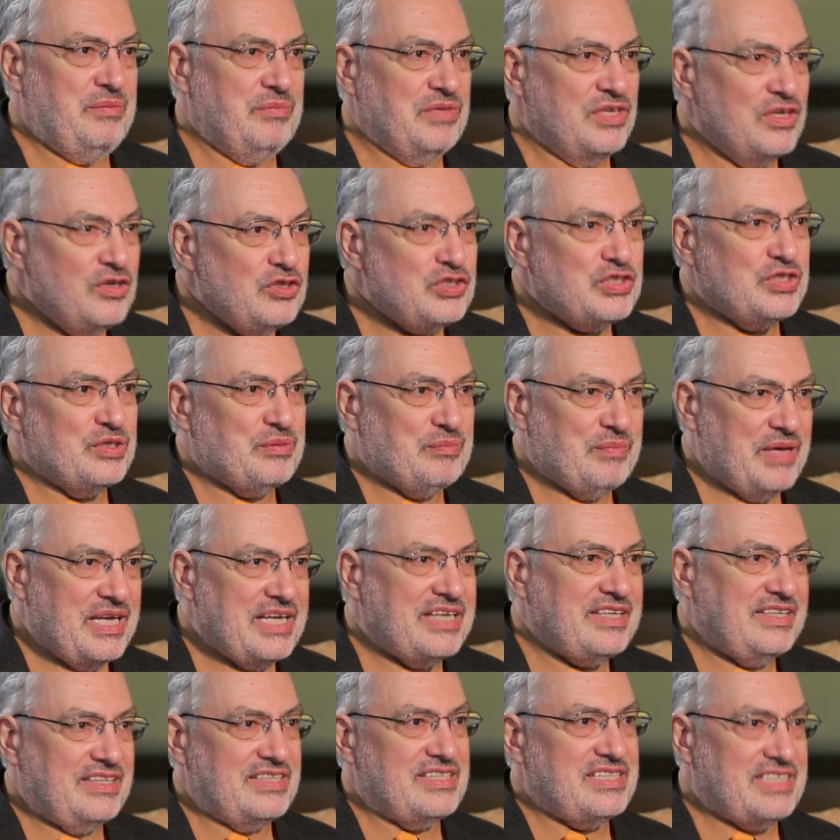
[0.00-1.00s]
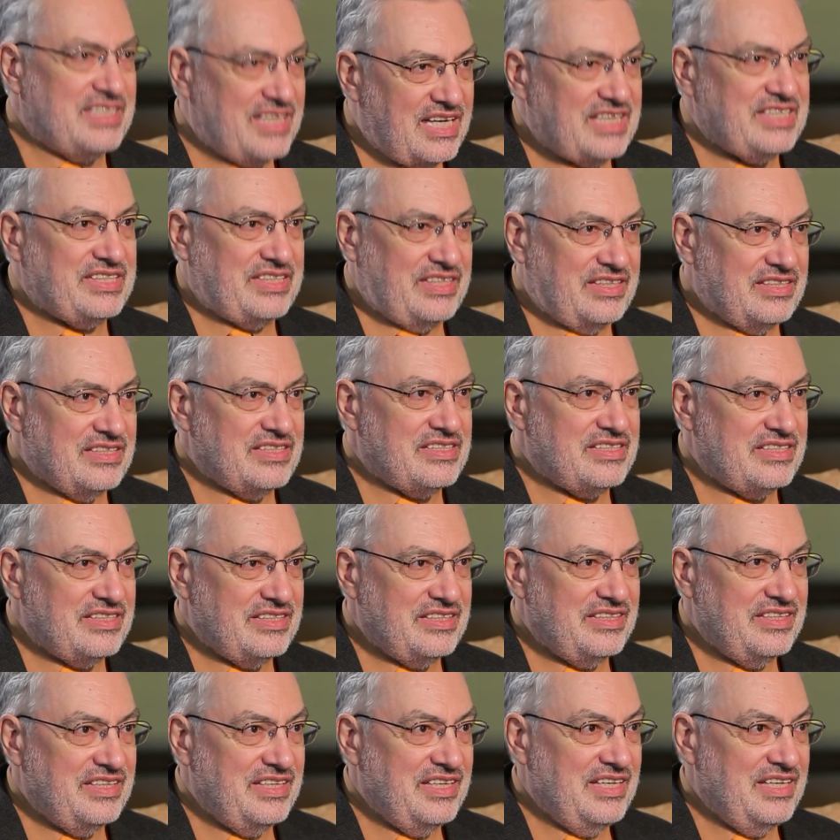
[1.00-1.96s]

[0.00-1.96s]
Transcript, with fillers: him. You should make concessions.